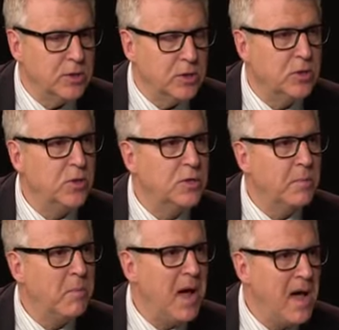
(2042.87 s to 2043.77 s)
to turn
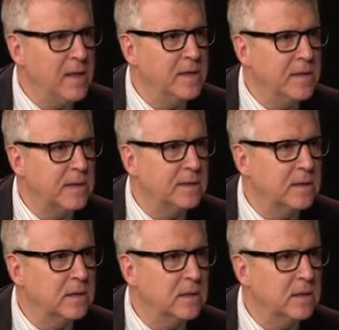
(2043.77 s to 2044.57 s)
to politics.